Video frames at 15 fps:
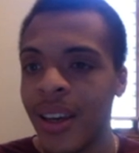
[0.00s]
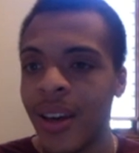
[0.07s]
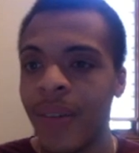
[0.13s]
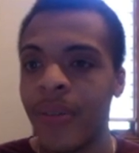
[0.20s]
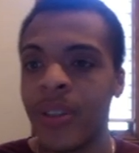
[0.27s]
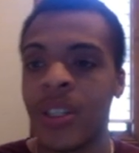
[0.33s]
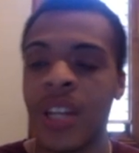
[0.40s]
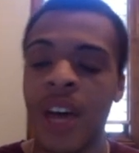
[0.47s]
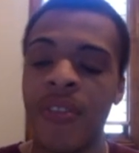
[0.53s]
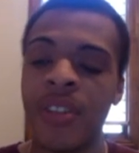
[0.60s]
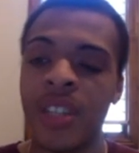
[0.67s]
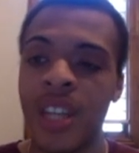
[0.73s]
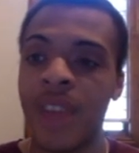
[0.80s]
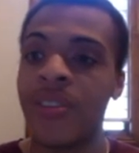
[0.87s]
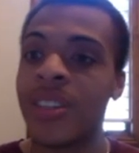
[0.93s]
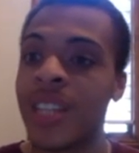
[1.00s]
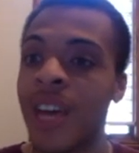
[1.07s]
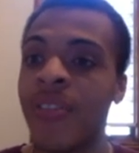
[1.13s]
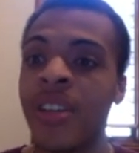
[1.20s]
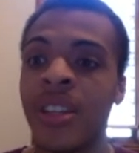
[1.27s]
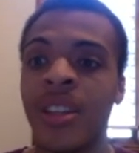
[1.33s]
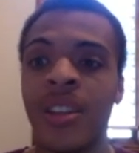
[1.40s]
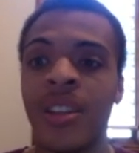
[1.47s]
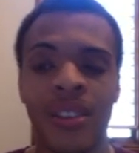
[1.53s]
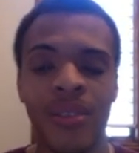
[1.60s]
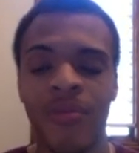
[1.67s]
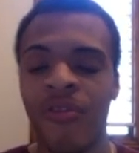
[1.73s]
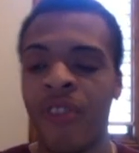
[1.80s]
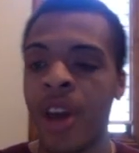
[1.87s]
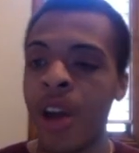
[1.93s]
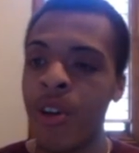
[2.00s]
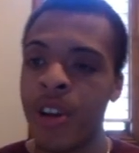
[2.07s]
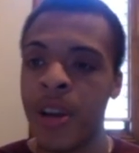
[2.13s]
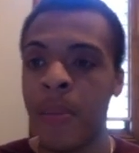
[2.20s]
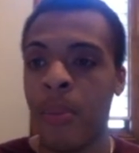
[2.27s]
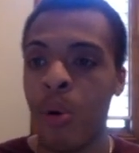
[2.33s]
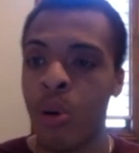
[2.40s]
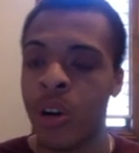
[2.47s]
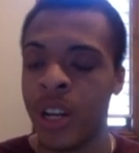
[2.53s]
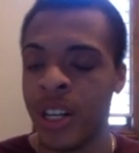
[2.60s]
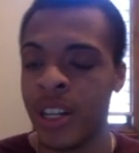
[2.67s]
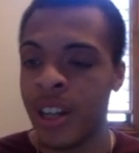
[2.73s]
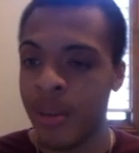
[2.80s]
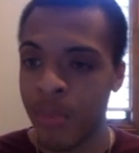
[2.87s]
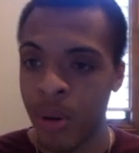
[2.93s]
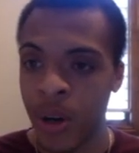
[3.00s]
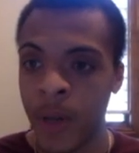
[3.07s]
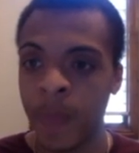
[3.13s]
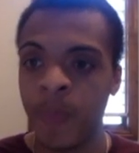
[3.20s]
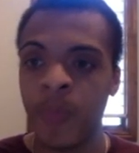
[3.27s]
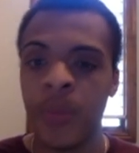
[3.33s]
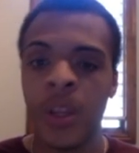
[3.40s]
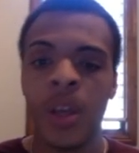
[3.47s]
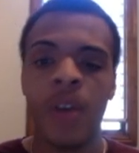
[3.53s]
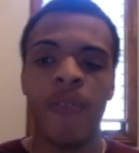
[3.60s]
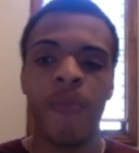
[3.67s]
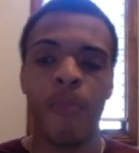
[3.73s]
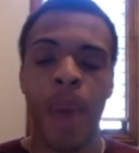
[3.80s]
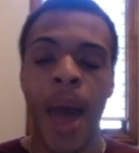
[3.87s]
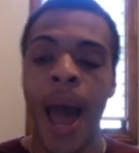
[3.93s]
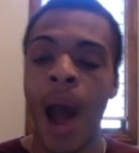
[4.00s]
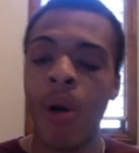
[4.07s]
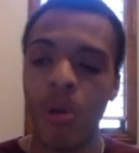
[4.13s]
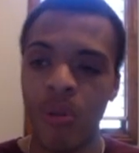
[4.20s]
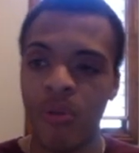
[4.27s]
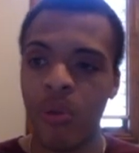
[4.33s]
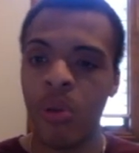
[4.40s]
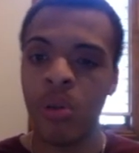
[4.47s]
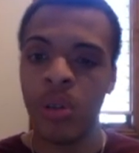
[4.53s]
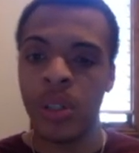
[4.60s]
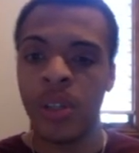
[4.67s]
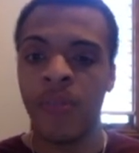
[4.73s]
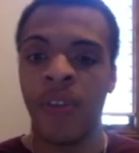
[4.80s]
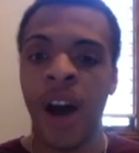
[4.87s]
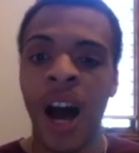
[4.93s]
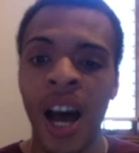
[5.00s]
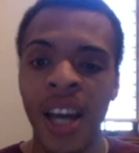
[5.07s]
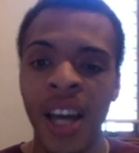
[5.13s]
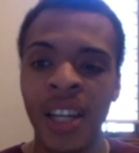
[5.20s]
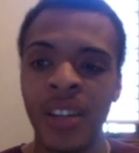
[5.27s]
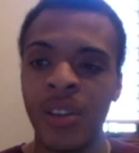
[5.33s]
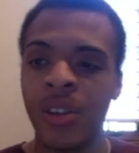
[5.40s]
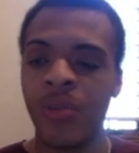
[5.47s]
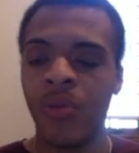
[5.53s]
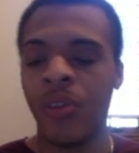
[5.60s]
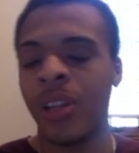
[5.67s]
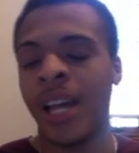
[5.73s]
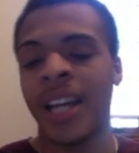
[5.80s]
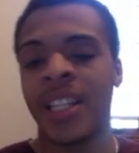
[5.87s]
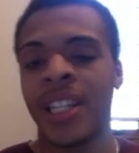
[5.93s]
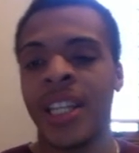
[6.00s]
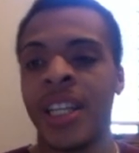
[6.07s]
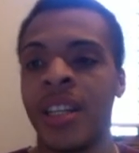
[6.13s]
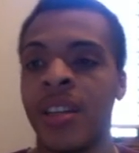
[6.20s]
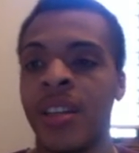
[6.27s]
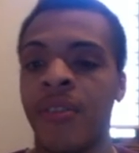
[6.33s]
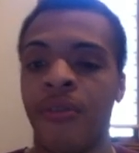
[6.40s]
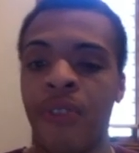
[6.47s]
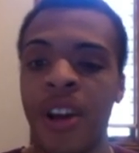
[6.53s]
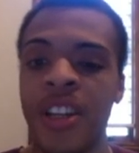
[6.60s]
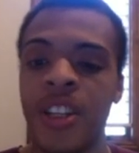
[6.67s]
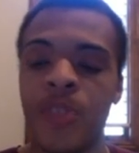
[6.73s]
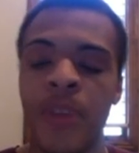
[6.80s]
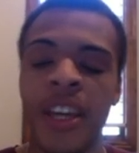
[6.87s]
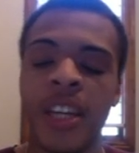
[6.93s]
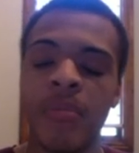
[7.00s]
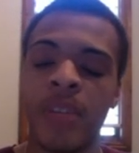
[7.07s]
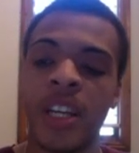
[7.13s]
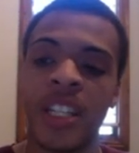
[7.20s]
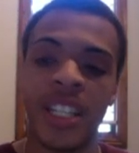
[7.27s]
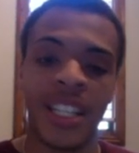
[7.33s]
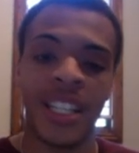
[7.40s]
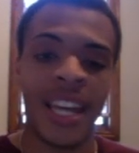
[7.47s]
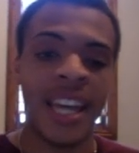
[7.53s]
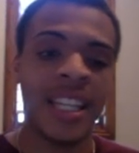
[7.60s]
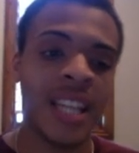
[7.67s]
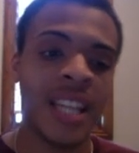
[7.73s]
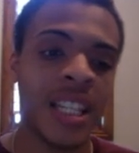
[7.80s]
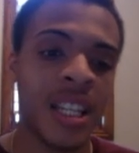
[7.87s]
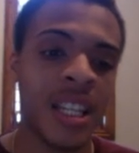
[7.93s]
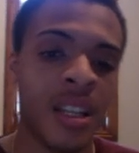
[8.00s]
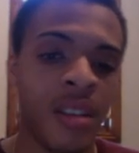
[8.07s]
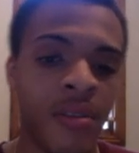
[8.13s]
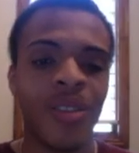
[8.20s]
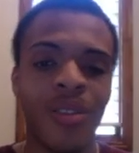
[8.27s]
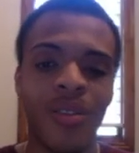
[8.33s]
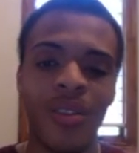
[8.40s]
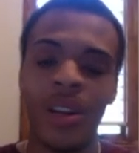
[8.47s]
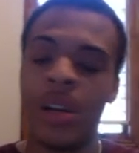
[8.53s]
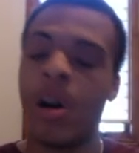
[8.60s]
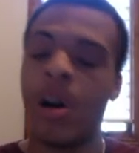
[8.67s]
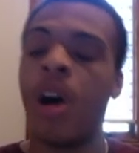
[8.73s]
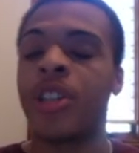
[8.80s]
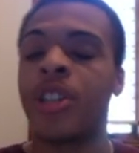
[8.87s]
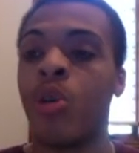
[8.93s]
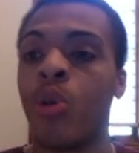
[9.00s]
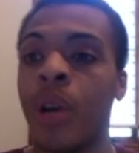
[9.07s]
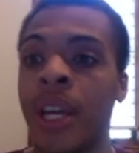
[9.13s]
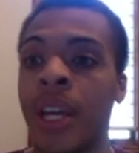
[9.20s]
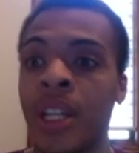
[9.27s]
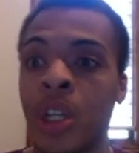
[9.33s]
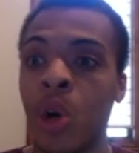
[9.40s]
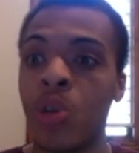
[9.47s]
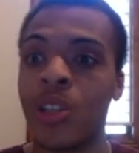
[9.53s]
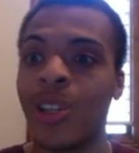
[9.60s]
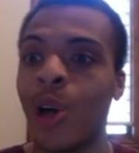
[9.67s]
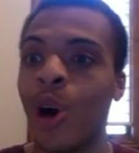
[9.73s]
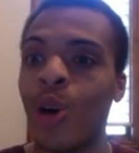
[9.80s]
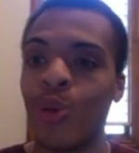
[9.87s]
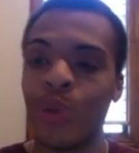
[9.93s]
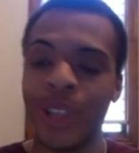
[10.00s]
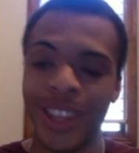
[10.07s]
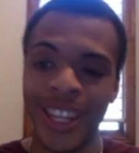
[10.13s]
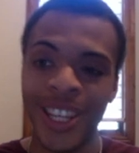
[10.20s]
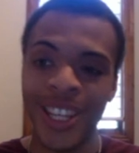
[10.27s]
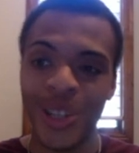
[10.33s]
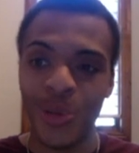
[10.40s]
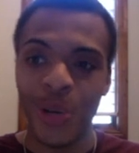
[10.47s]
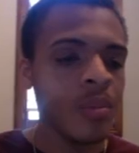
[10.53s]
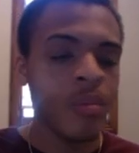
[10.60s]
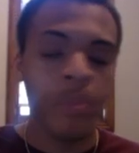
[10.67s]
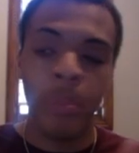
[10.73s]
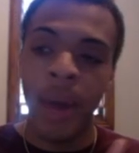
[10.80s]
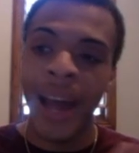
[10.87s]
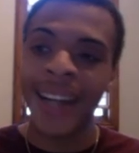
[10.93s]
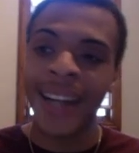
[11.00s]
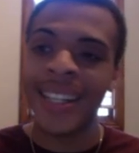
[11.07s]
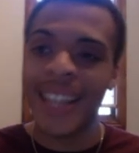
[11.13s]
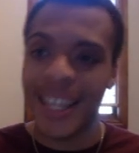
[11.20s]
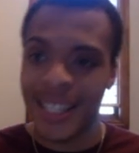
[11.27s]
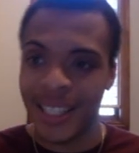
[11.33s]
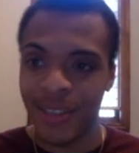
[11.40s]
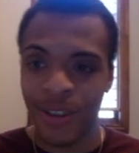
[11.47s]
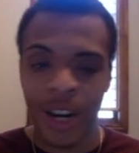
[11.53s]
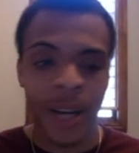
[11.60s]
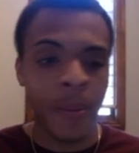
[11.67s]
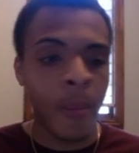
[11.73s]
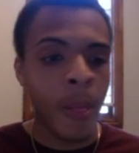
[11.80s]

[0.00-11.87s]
777, very important number. Powerful, divine. We like seeing it in the Francis Bacon because it's case sensitive. It also it goes along with this one. Back testing, right?